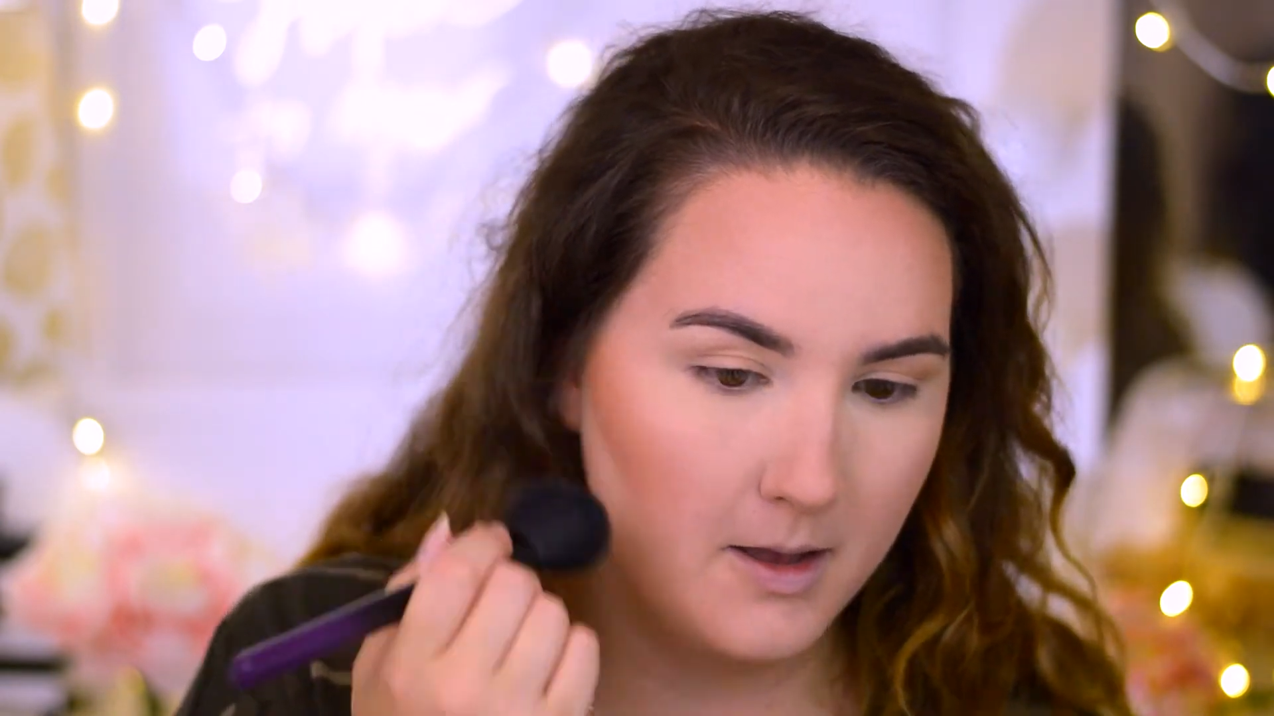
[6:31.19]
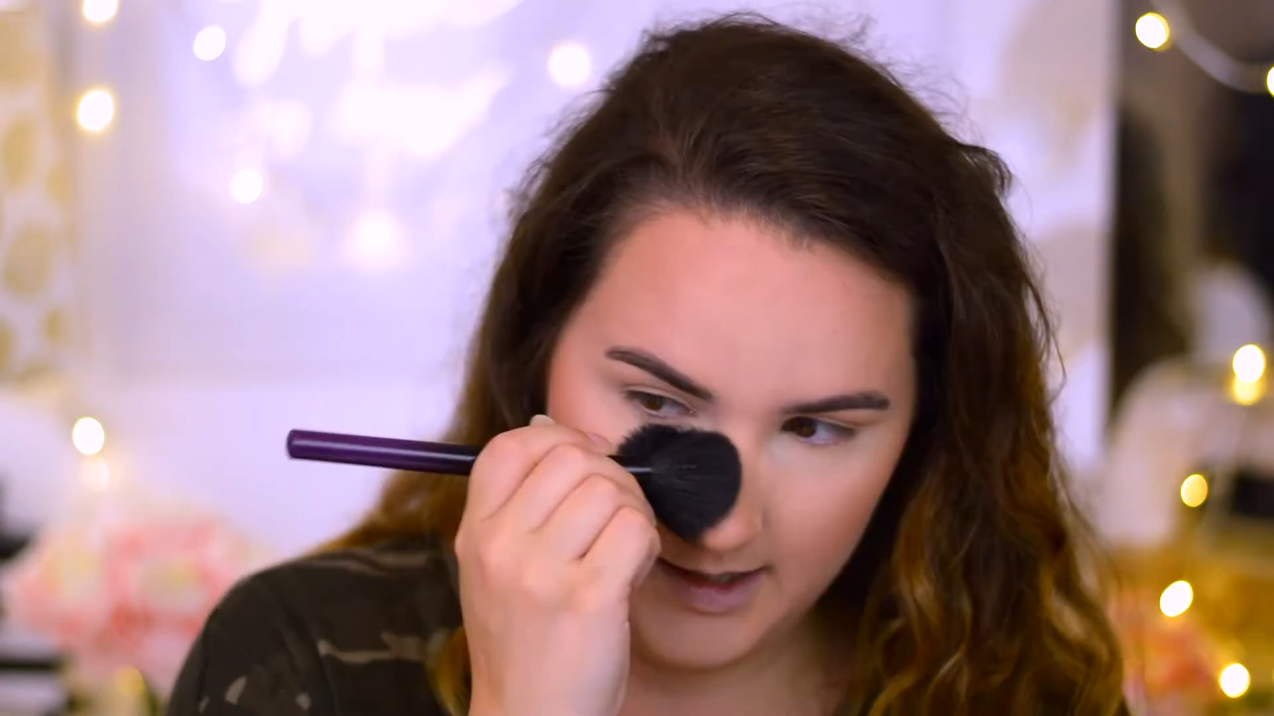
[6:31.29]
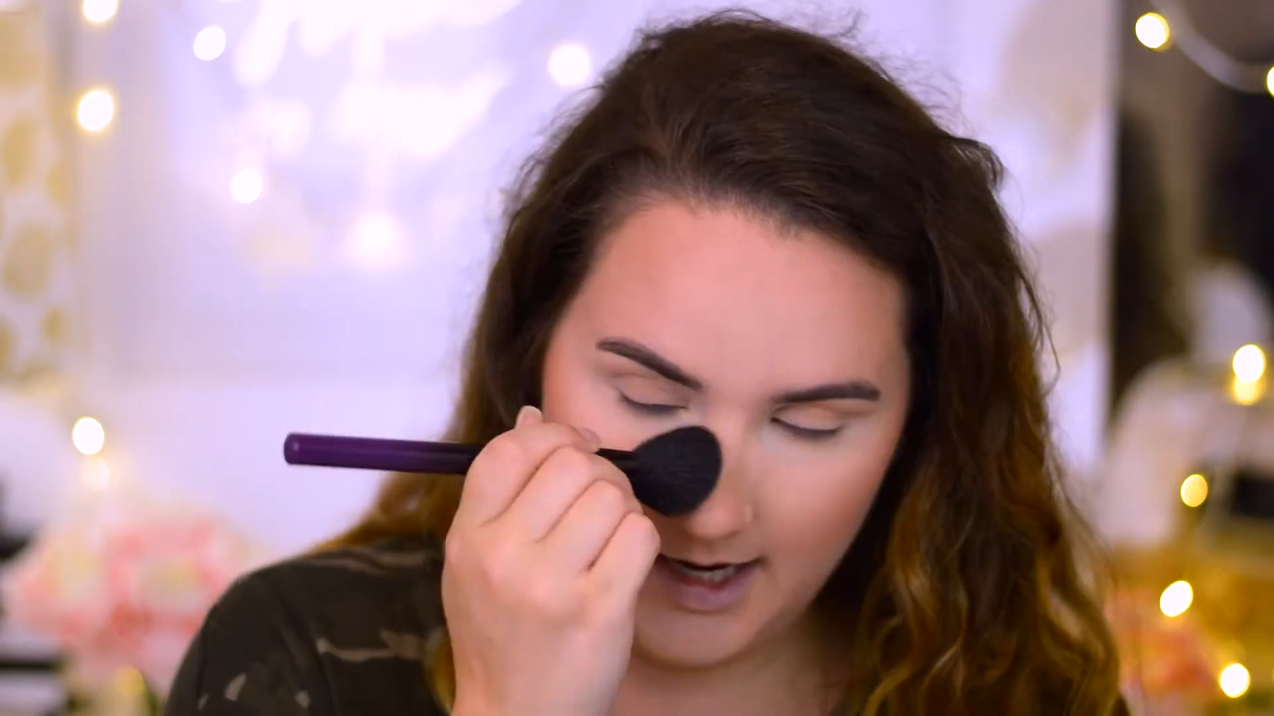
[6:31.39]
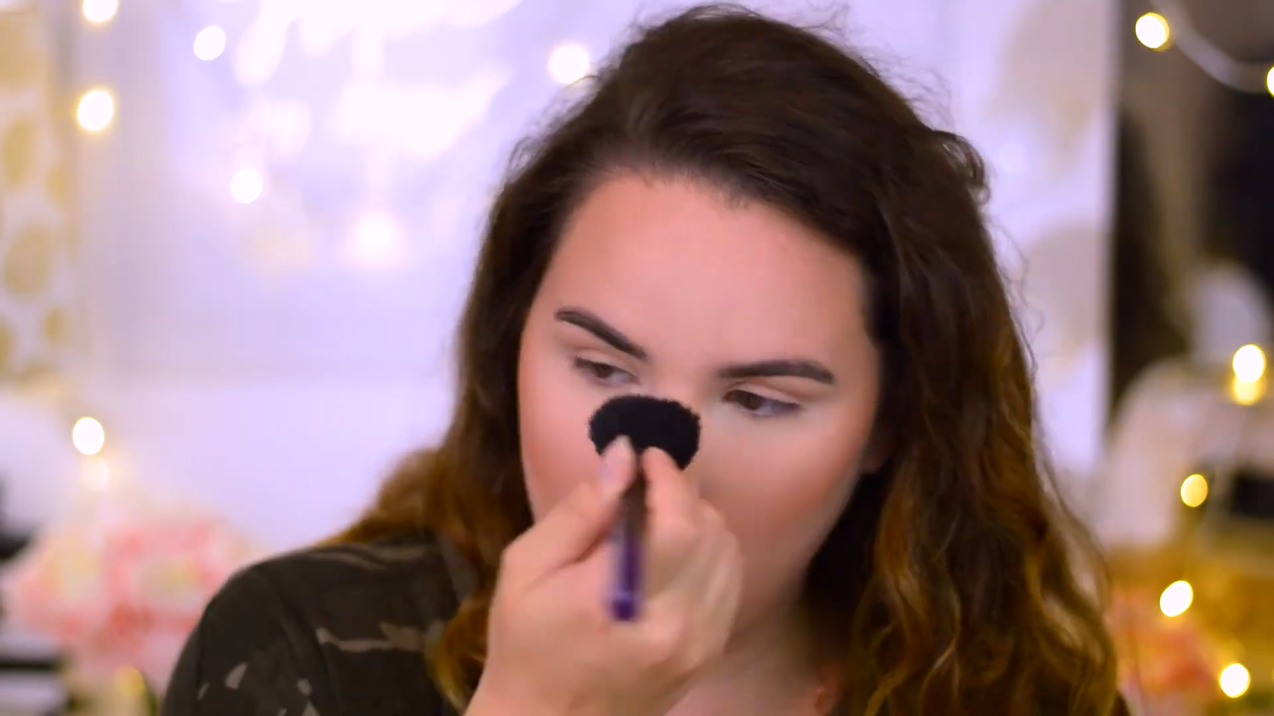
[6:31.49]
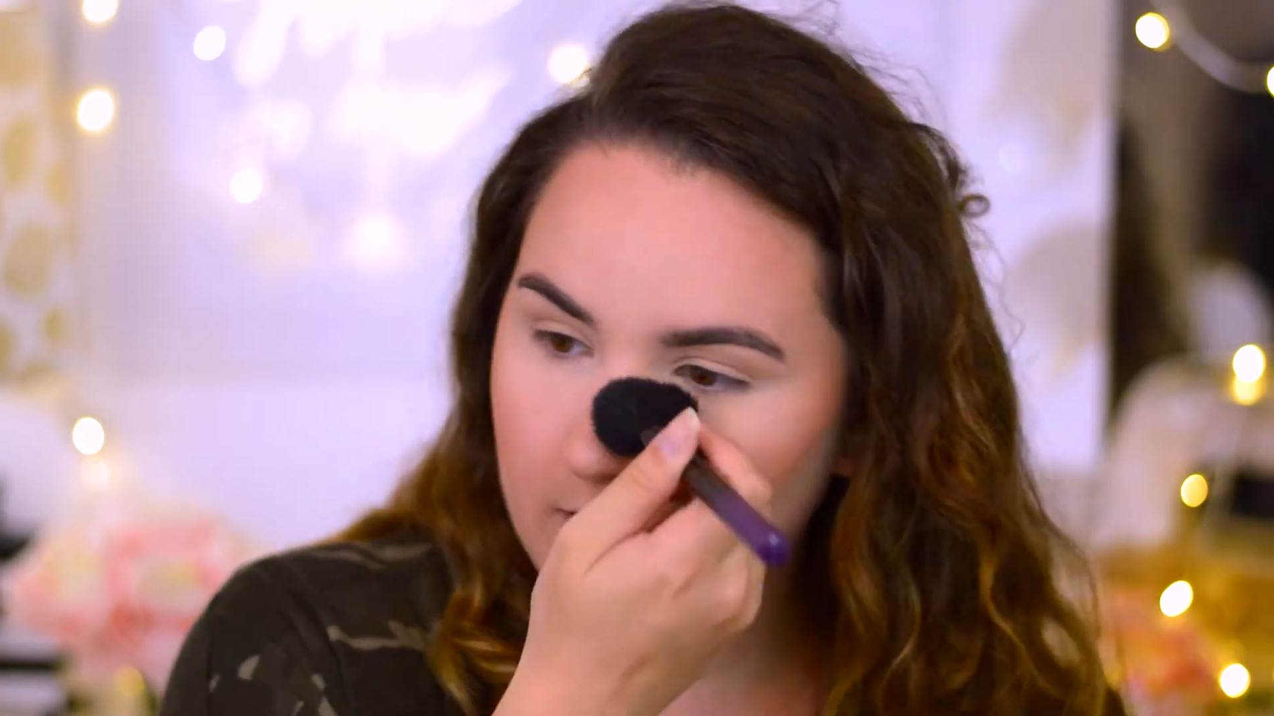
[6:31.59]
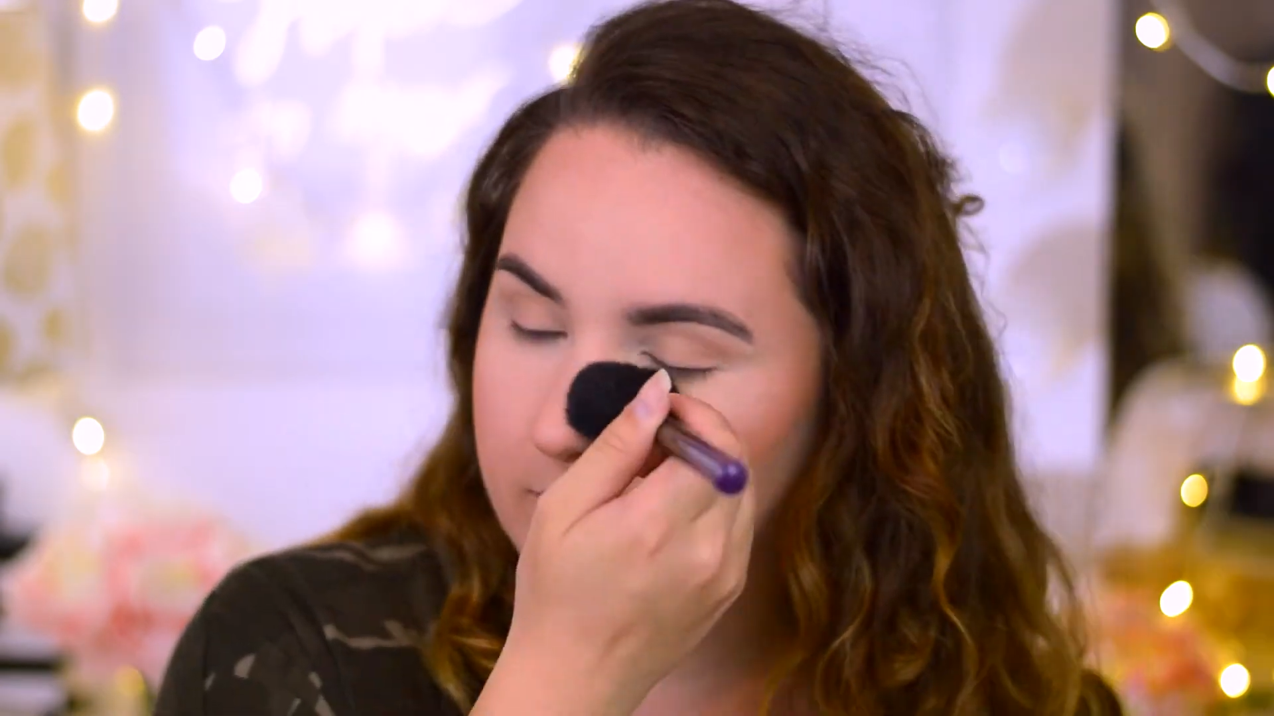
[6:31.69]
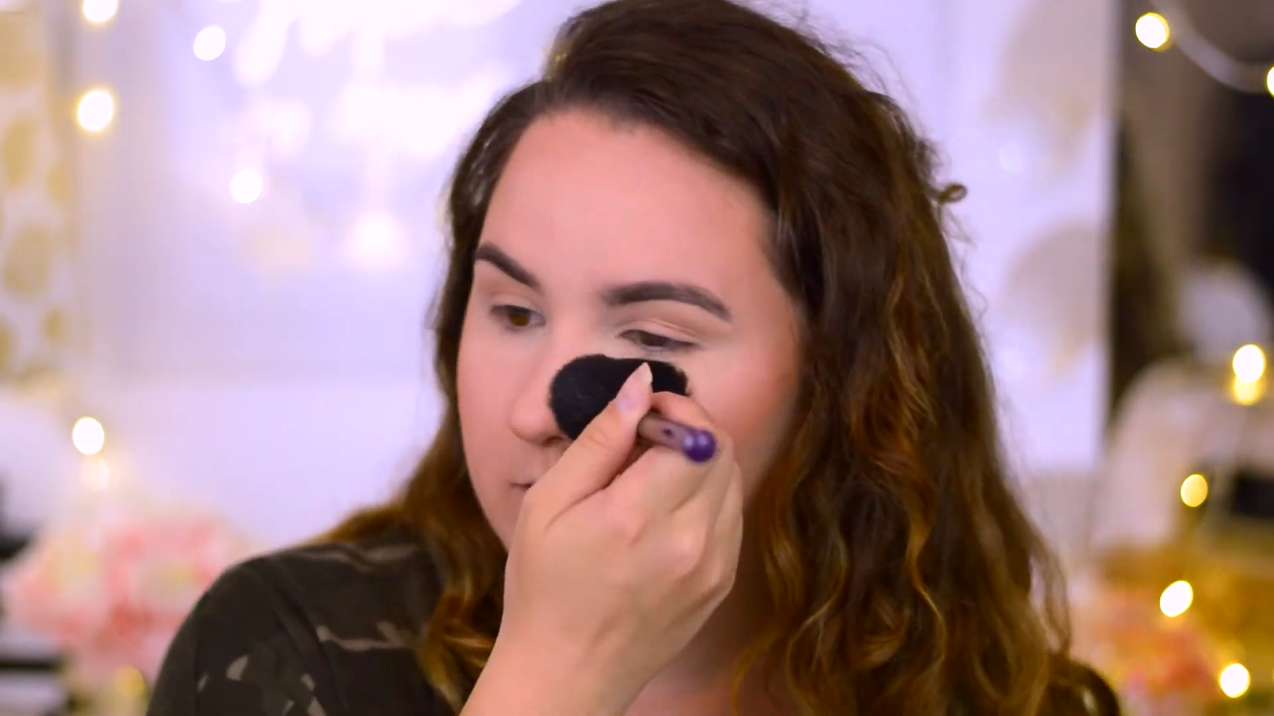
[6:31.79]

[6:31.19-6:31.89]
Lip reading: and I love